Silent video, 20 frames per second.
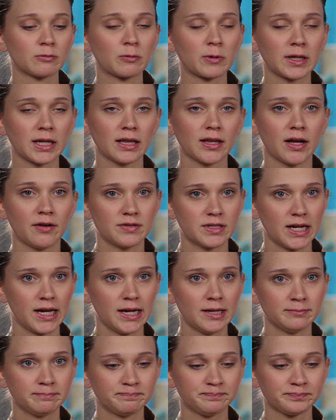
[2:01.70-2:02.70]
really loved
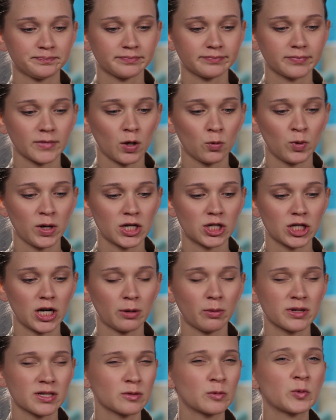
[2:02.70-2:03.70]
it, which I
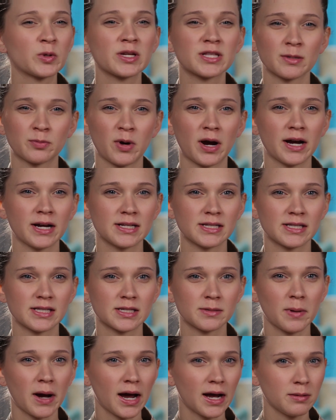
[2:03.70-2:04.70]
wasn't really
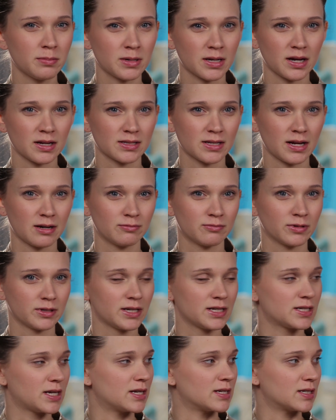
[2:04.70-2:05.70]
surprised by because I
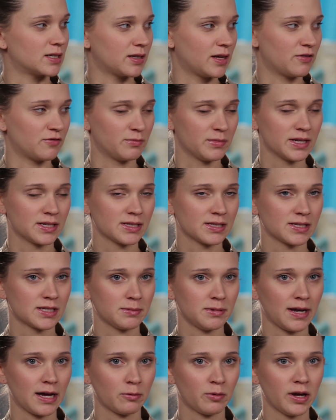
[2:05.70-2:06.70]
really tend to love mists to
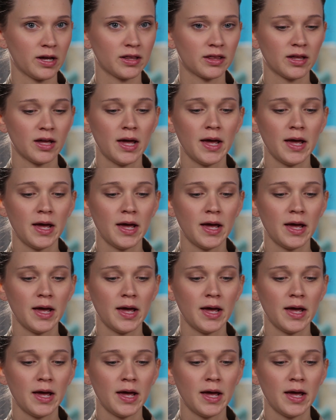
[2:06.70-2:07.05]
begin with.